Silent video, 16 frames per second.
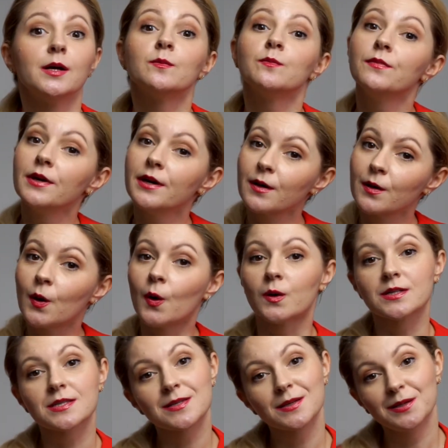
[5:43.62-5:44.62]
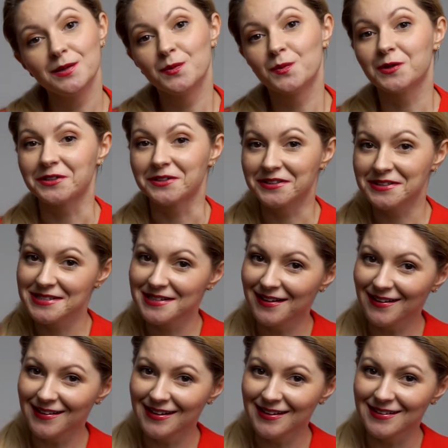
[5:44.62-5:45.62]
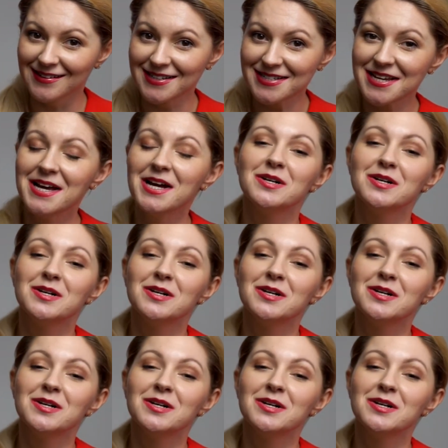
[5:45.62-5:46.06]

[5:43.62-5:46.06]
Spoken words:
Because he worked hard.